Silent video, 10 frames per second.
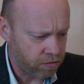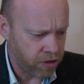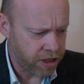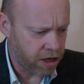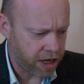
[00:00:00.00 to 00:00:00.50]

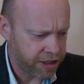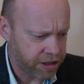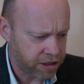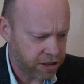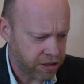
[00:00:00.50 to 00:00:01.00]

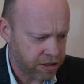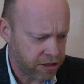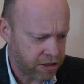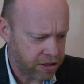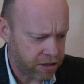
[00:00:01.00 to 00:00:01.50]
realised
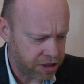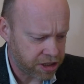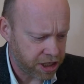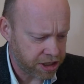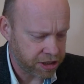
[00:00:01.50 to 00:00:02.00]
the
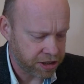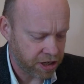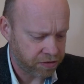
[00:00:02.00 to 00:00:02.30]
cessation of